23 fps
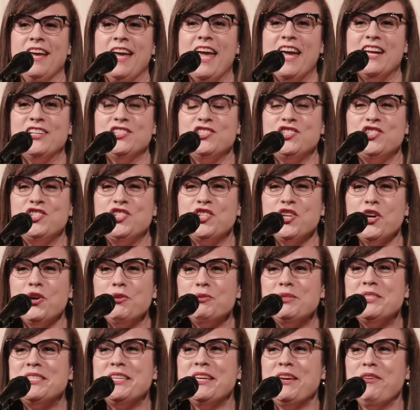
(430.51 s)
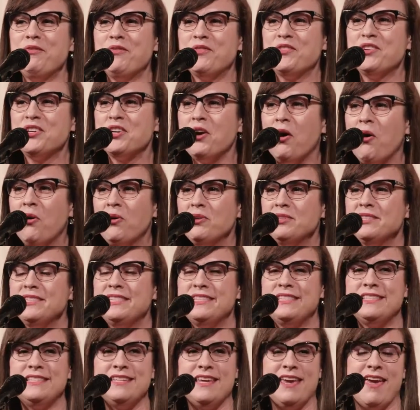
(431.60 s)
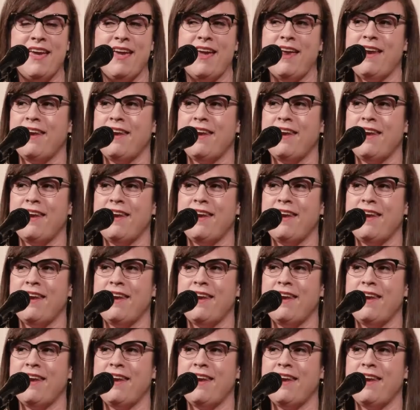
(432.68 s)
and Joseph Goldstein.